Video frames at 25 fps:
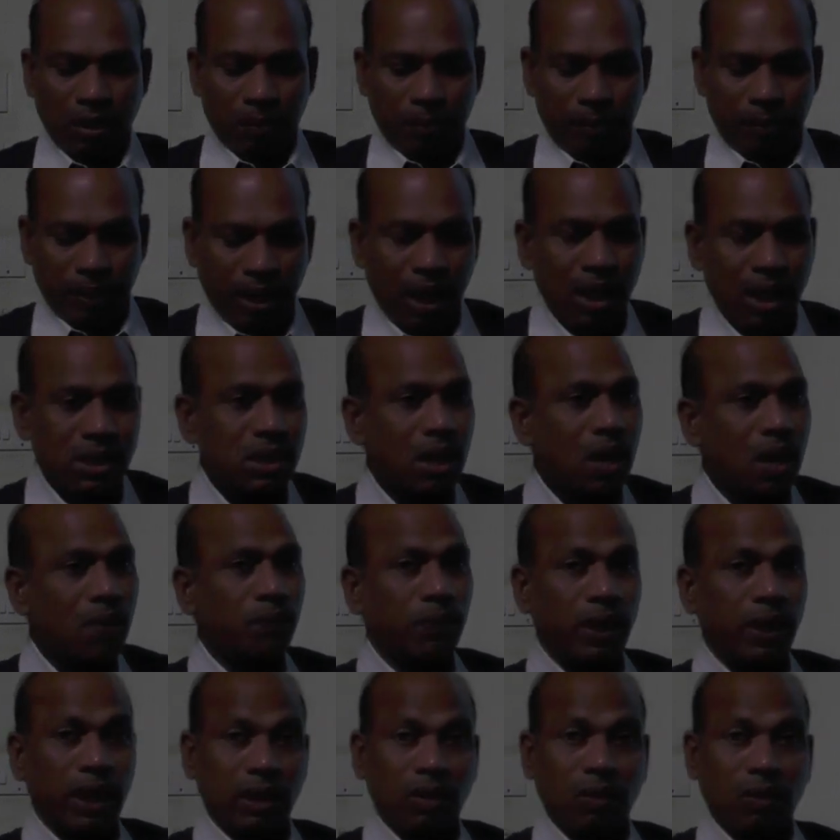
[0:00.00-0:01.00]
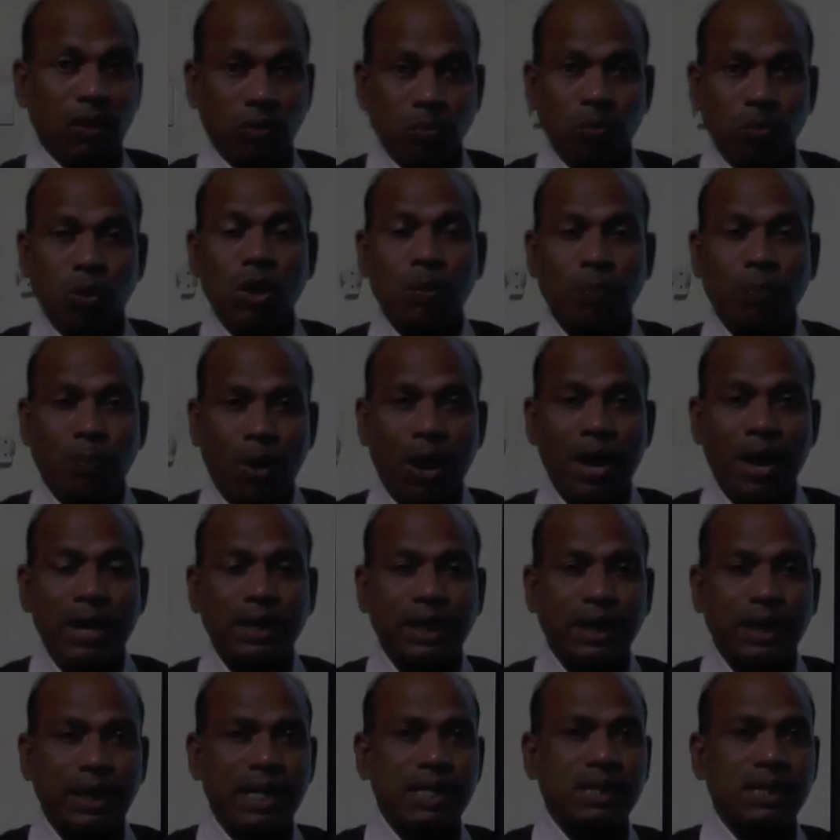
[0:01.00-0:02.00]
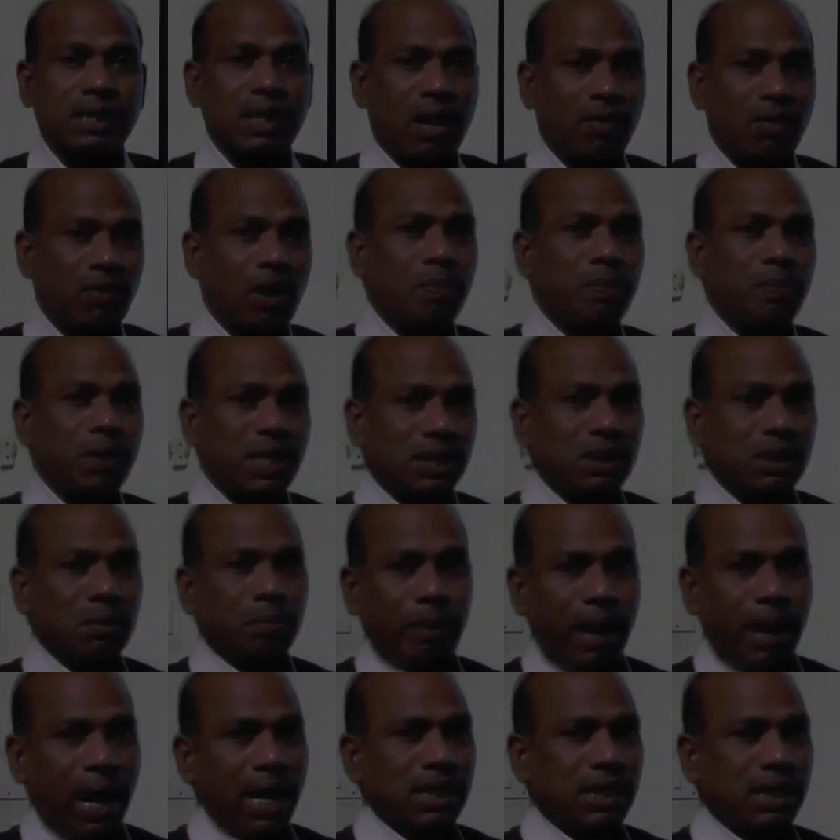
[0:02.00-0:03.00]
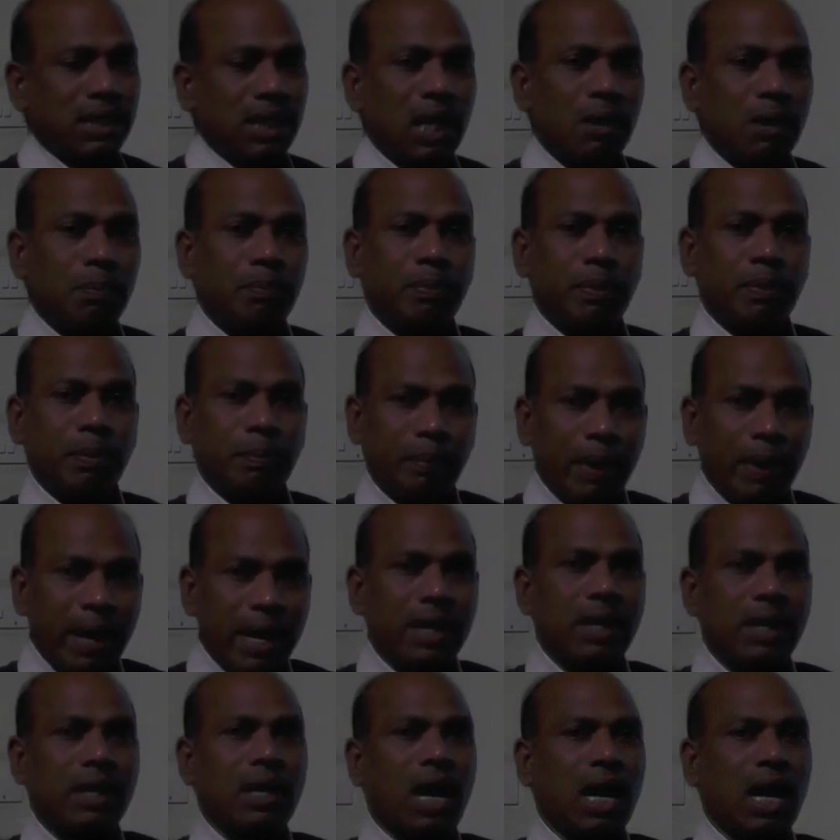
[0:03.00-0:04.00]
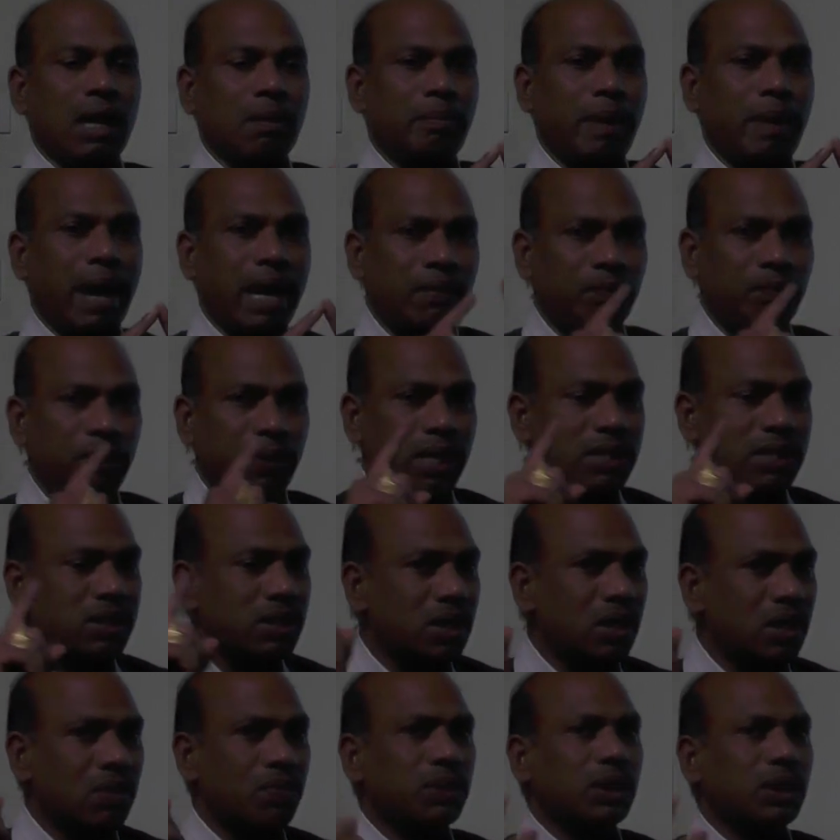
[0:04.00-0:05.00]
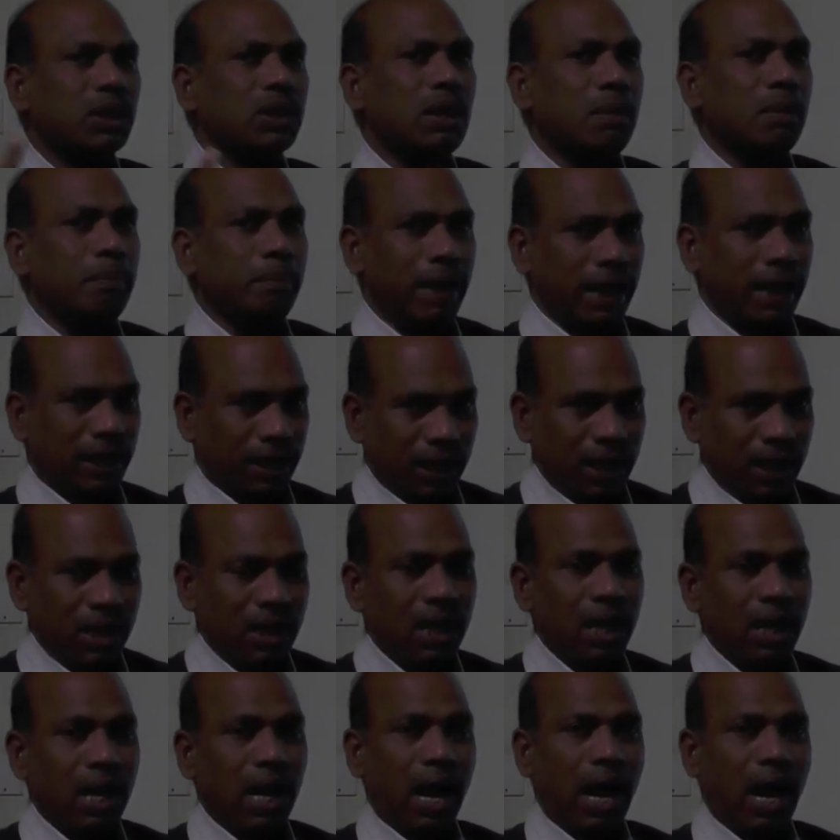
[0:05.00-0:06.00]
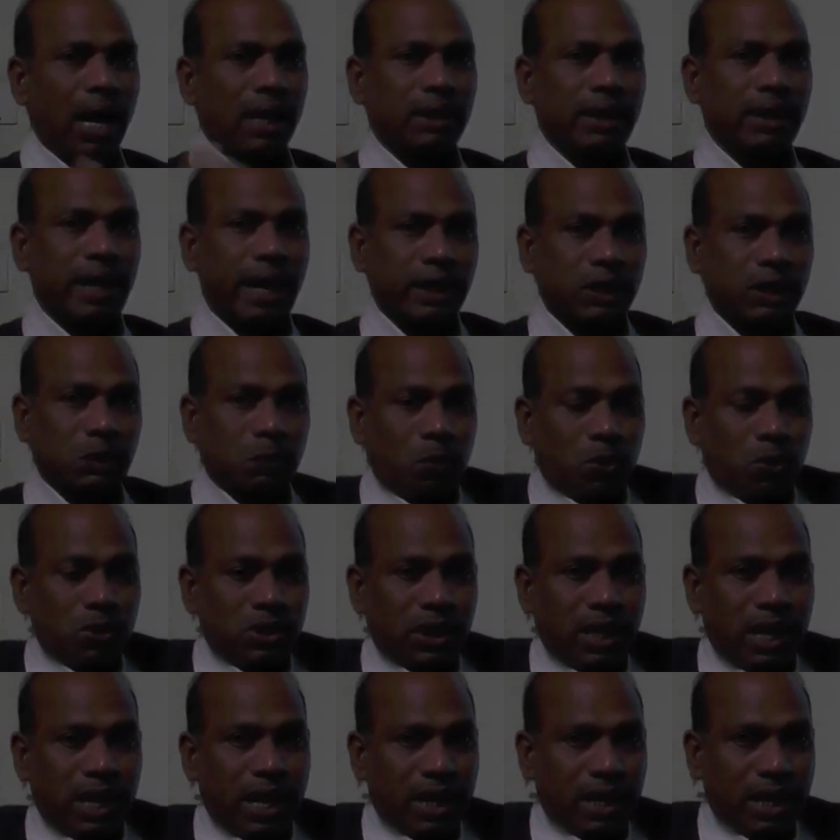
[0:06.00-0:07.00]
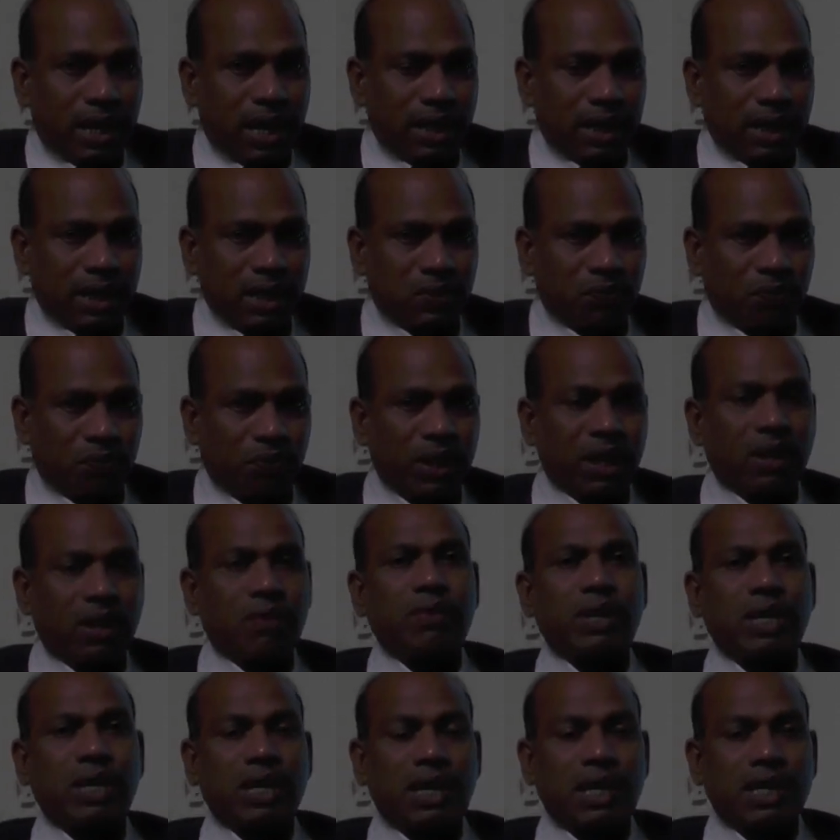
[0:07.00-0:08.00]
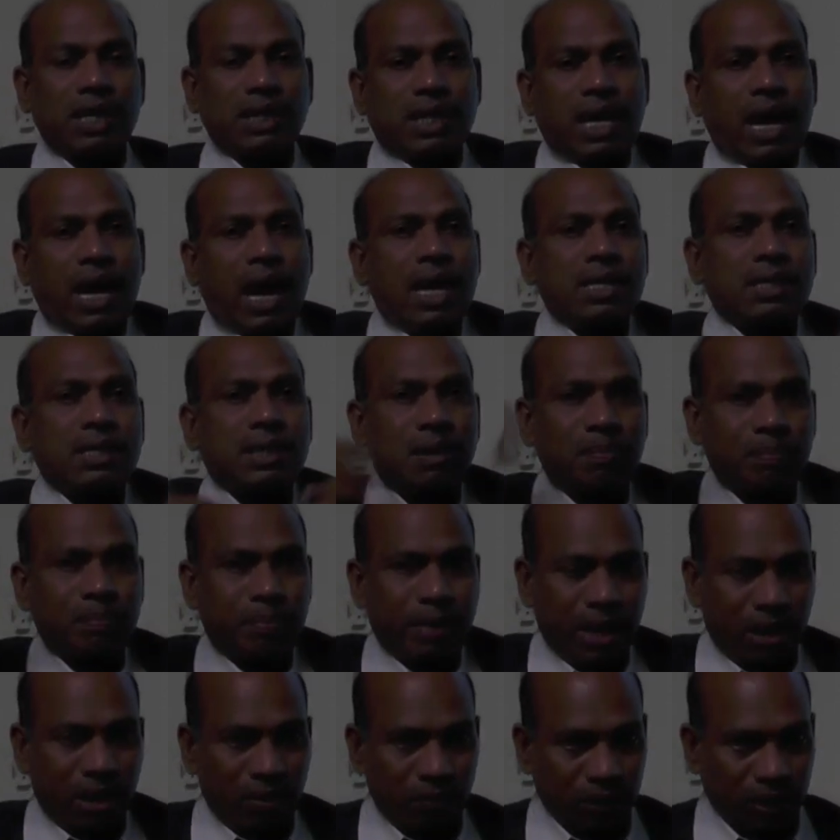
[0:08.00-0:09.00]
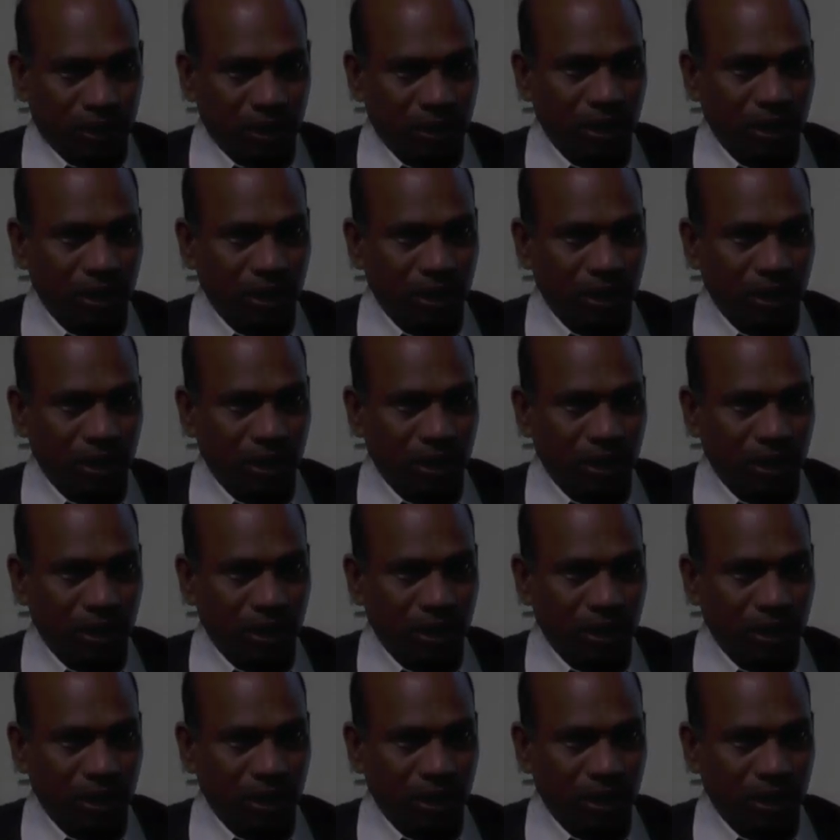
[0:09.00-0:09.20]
Because of, and one more point is, the evaporation pans are prepared or manufactured with the metal and the exposed area is very less as compared with